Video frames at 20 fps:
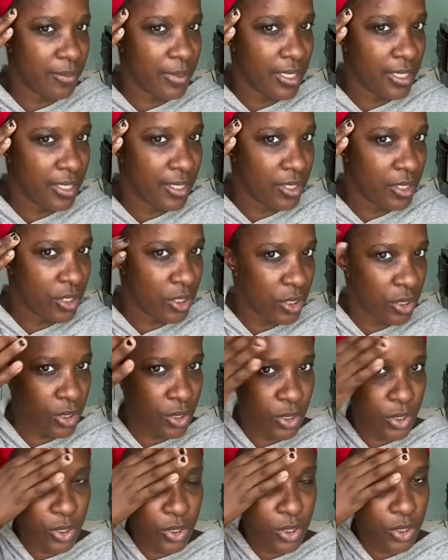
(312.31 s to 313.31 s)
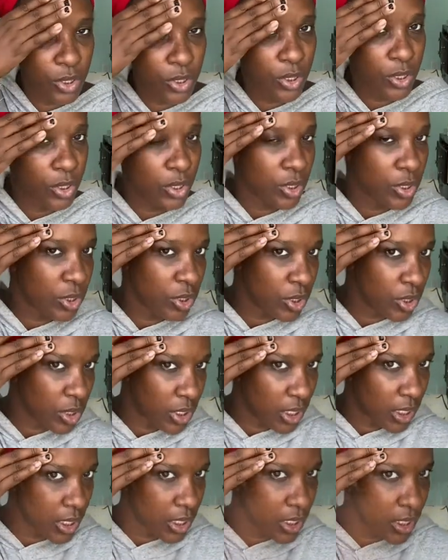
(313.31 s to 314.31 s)
edge.
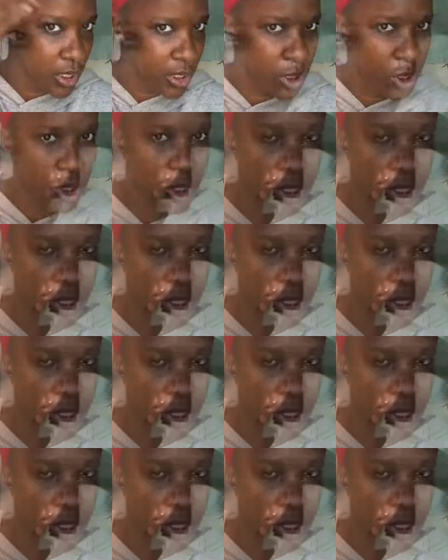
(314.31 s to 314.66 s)
Slick edge.